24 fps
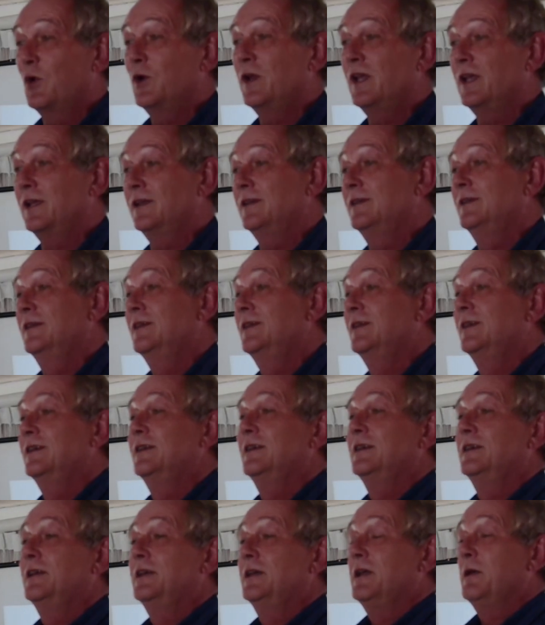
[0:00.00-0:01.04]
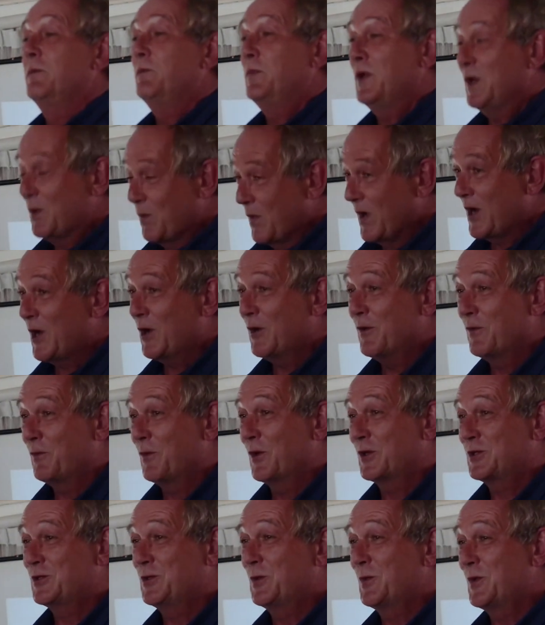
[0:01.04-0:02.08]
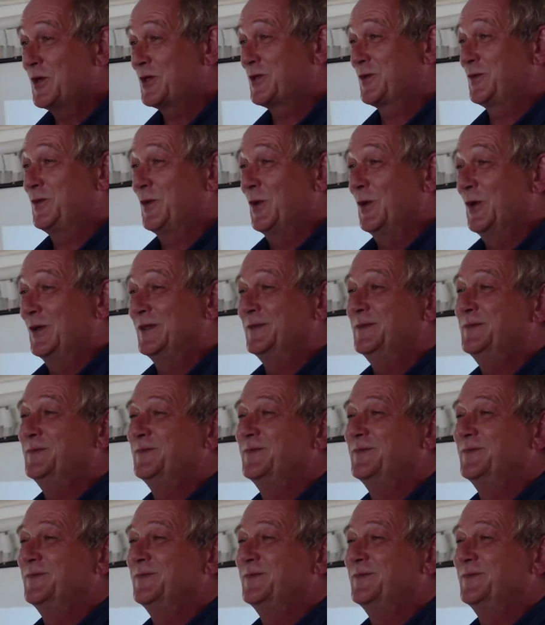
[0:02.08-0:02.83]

morning, beware of what you wish for.